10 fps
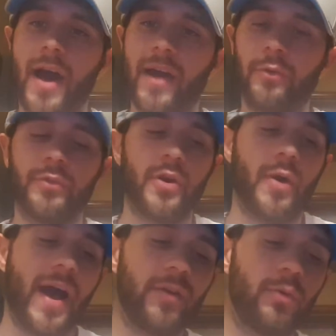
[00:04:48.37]
I don't know.
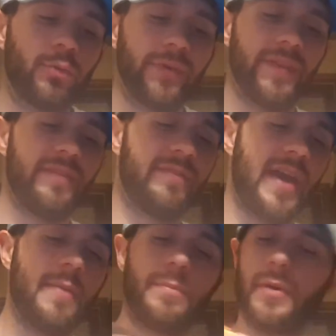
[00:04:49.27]
I don't really
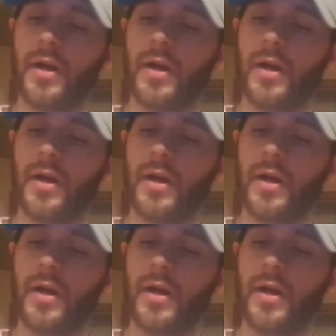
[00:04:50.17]
vape